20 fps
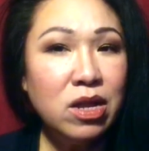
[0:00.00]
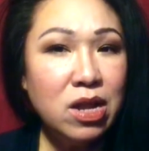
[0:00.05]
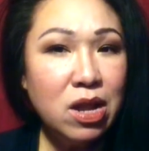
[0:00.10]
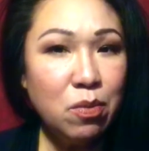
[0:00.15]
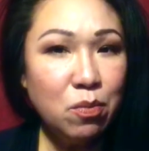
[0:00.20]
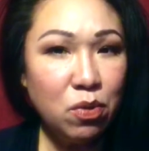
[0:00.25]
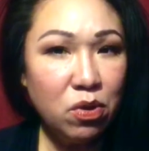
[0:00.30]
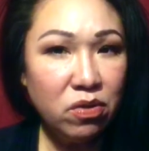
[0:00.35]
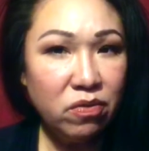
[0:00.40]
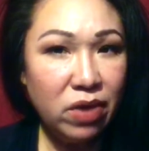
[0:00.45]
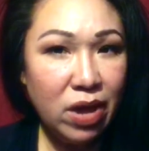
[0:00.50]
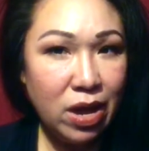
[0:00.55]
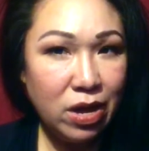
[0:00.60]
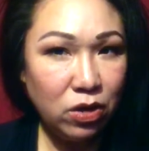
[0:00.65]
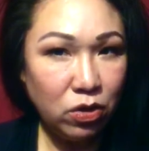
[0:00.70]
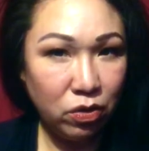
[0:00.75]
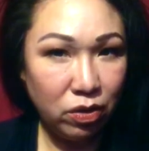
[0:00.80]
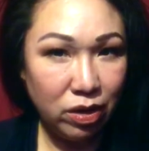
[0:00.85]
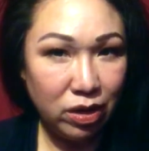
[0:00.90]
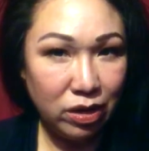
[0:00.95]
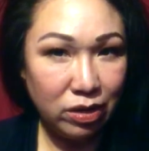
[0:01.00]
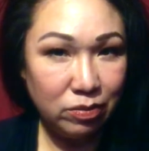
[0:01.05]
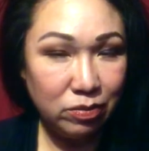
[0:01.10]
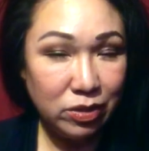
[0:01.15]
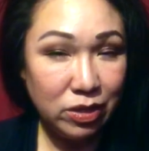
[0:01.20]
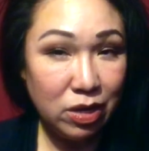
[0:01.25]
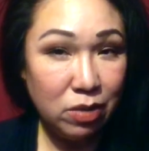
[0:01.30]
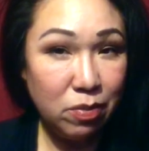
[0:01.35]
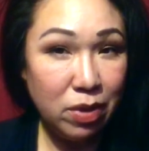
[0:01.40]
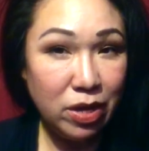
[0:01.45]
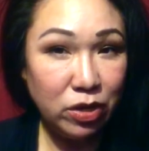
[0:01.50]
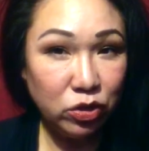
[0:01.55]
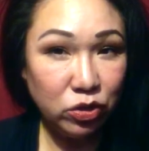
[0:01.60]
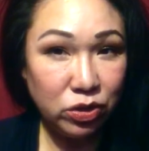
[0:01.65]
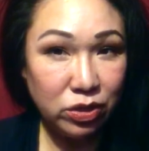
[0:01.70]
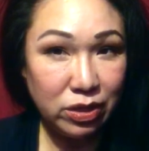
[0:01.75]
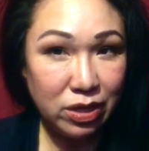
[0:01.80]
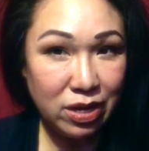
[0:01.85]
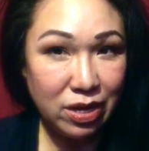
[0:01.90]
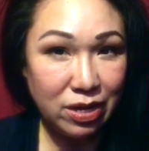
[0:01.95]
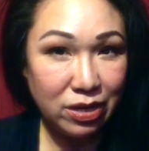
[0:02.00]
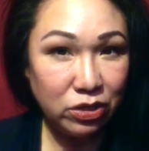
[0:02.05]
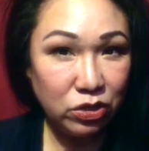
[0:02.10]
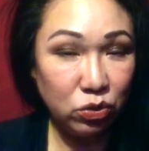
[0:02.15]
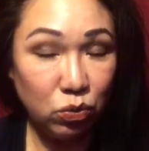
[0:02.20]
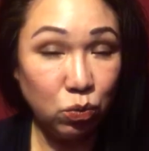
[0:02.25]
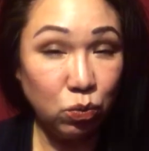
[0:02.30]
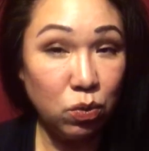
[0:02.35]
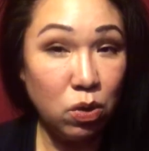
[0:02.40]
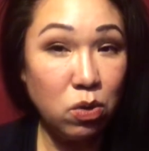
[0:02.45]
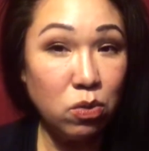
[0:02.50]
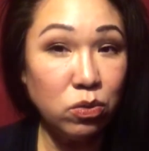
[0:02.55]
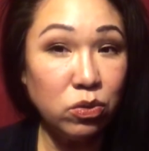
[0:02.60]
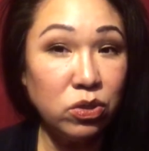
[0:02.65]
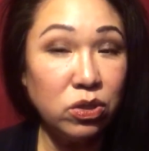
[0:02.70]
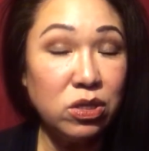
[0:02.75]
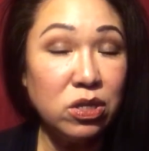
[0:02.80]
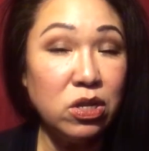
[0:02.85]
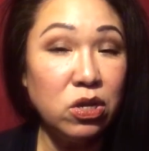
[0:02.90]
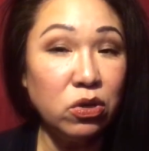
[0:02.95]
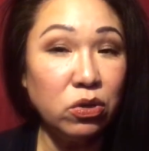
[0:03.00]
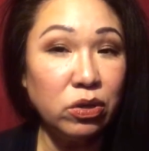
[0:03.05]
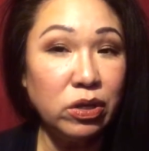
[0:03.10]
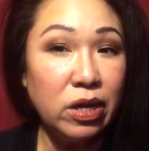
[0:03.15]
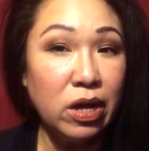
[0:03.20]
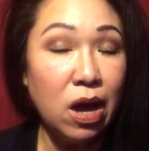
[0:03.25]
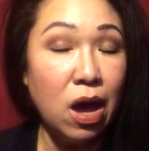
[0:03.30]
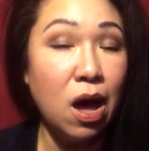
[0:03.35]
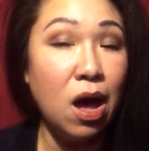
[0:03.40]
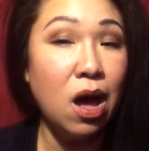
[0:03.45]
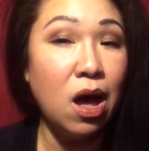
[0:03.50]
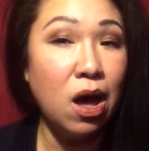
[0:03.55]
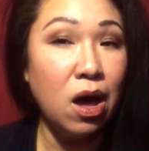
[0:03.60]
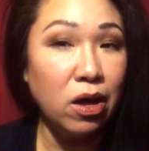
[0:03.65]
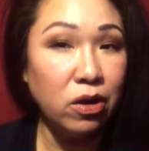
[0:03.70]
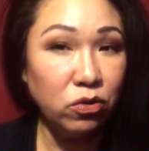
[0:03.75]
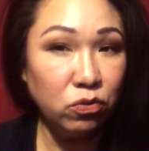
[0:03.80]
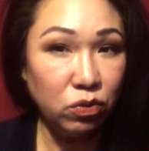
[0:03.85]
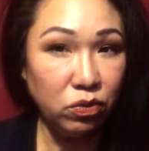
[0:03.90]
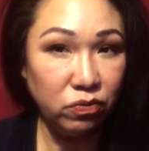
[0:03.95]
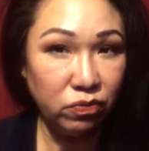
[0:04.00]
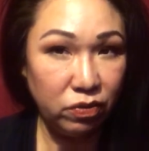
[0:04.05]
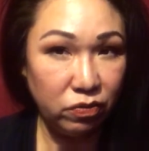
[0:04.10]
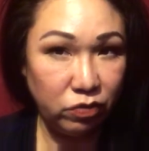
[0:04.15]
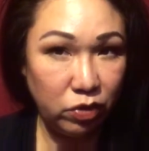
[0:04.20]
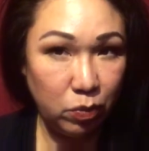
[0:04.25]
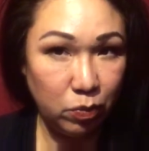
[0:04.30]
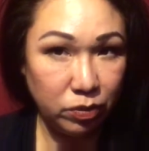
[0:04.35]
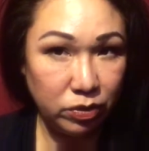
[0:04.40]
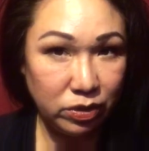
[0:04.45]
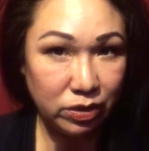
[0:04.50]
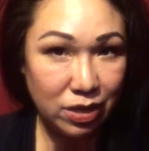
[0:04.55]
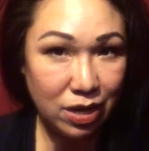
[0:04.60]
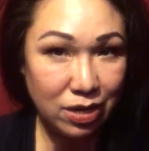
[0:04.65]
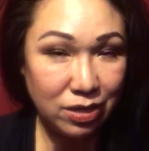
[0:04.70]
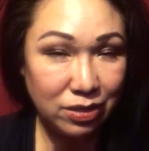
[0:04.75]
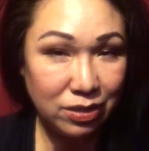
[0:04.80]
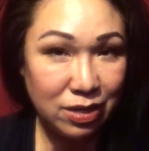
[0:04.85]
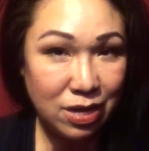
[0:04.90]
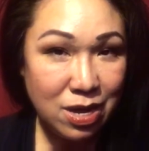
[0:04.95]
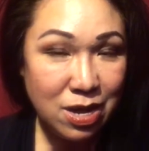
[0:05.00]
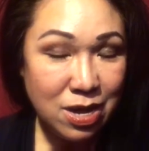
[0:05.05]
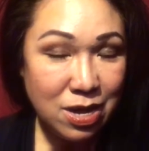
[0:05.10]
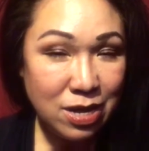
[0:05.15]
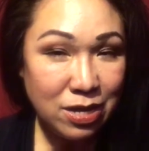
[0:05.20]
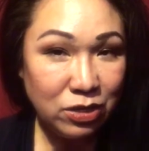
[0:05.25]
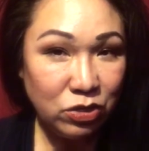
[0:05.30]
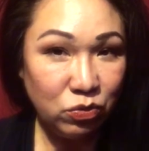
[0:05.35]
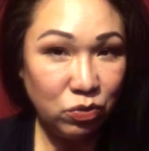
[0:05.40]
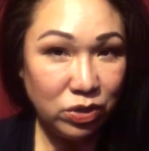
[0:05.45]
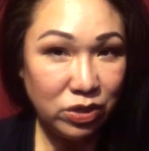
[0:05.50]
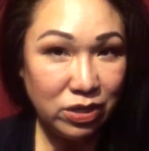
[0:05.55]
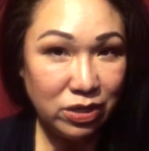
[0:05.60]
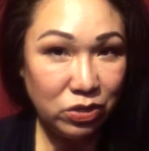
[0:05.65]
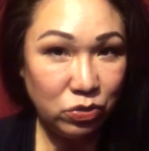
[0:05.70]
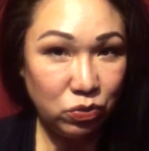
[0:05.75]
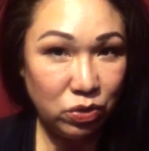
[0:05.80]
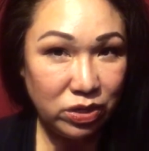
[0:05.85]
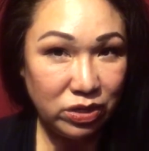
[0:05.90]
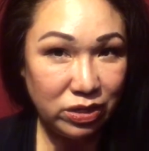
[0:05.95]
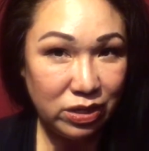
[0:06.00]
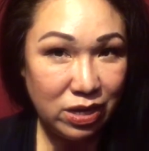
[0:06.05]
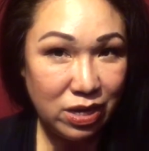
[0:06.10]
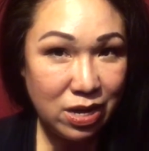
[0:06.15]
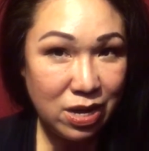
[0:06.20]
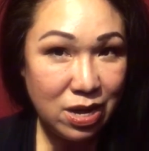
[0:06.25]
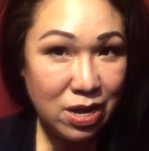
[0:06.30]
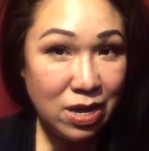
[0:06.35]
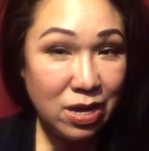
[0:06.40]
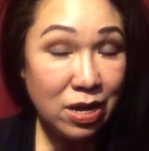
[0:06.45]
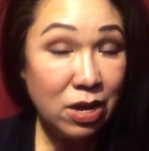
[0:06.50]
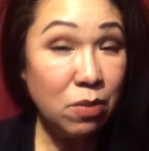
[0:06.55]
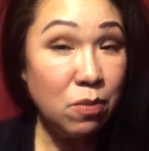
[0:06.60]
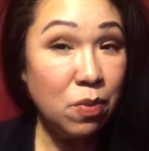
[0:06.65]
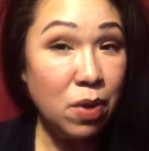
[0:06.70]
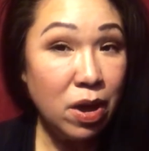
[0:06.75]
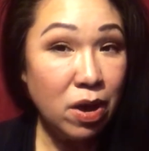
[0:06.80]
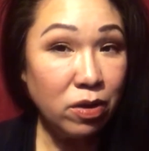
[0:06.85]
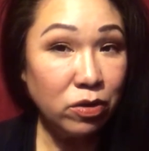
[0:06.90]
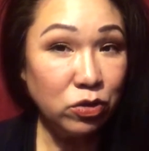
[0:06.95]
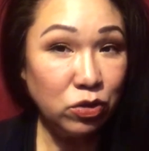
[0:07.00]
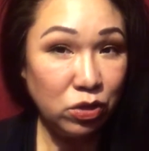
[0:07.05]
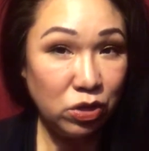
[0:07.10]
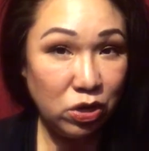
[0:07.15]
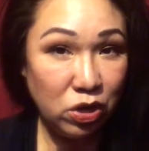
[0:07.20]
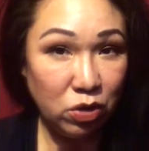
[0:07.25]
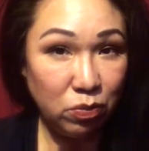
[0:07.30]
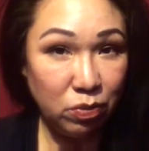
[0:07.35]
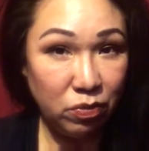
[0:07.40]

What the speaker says: number of hate crimes in major cities rose nearly 150% in 2020 compared to the year